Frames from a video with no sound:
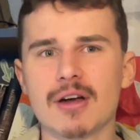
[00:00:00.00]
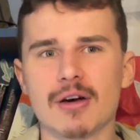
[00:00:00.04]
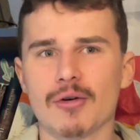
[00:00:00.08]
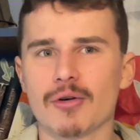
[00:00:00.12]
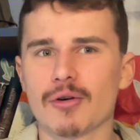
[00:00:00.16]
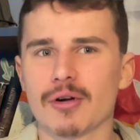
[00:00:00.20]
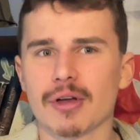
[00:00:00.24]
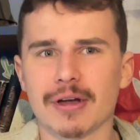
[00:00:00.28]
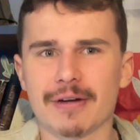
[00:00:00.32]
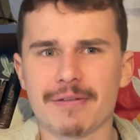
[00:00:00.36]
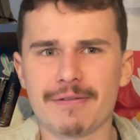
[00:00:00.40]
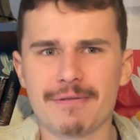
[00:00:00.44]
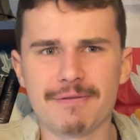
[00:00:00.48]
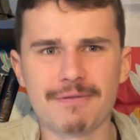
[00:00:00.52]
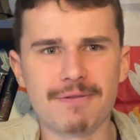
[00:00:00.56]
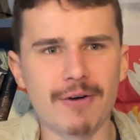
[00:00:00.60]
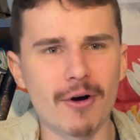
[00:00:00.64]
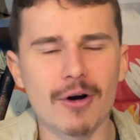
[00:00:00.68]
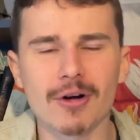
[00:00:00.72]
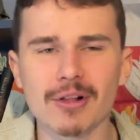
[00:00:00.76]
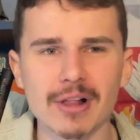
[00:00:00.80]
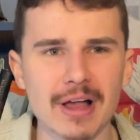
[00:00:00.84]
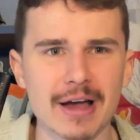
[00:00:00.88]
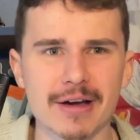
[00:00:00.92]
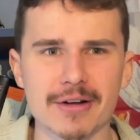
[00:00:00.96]
or like
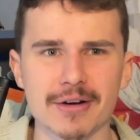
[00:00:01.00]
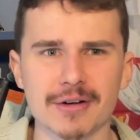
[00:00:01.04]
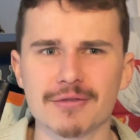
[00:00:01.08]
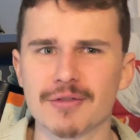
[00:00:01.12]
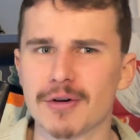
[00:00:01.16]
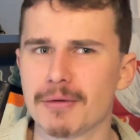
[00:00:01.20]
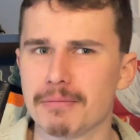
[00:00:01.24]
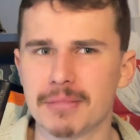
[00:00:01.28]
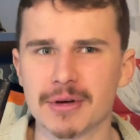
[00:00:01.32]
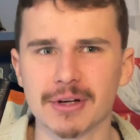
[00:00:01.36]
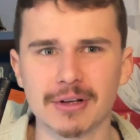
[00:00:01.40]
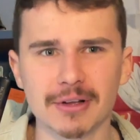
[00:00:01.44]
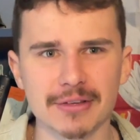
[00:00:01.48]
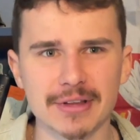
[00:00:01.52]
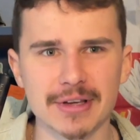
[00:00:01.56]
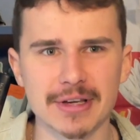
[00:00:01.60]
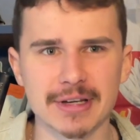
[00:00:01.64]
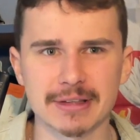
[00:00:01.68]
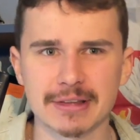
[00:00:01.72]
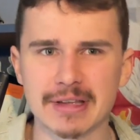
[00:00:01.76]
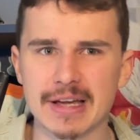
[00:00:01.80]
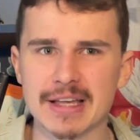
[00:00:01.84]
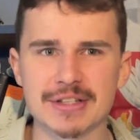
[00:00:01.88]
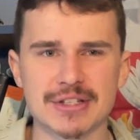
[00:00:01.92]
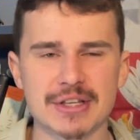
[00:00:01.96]
fall out of a
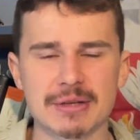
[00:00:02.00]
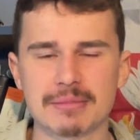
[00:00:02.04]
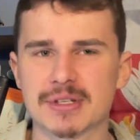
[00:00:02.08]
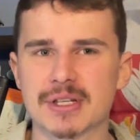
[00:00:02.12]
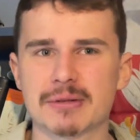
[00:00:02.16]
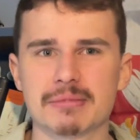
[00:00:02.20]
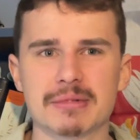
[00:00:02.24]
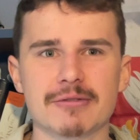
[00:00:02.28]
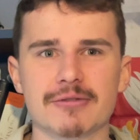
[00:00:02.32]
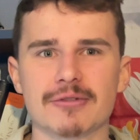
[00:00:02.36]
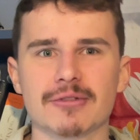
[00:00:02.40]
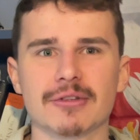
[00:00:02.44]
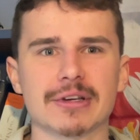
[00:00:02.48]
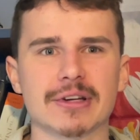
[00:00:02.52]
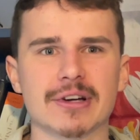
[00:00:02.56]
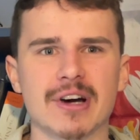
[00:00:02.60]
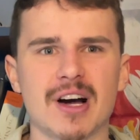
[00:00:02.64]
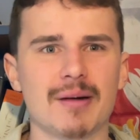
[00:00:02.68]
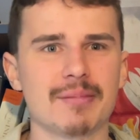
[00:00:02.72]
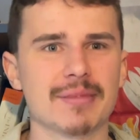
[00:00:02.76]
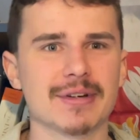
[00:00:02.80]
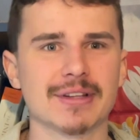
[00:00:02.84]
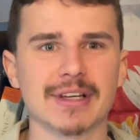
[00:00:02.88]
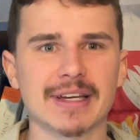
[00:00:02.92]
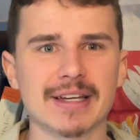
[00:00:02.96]
building. That seems to be really
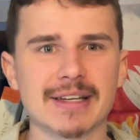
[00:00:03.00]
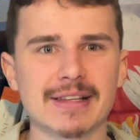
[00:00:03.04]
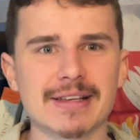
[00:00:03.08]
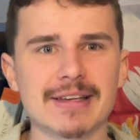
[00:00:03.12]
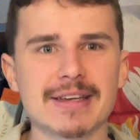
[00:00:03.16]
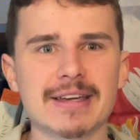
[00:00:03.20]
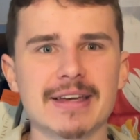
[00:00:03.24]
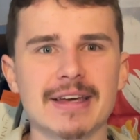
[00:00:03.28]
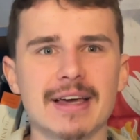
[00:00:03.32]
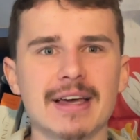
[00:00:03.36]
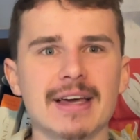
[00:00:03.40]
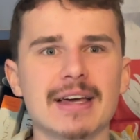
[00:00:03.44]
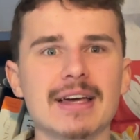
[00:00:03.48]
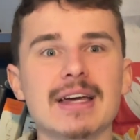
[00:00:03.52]
common lately.